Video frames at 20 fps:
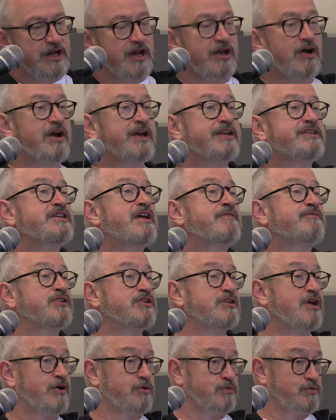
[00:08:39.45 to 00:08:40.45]
And I had never
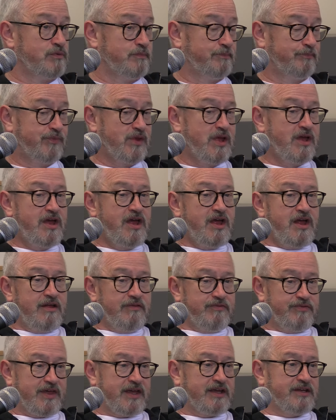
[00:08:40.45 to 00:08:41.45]
known
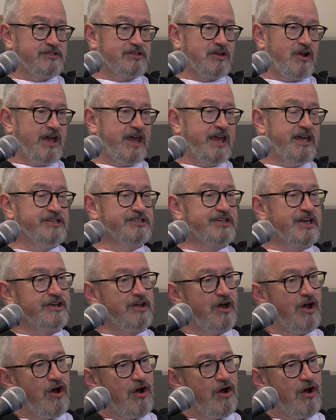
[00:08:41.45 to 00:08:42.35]
things like, he said,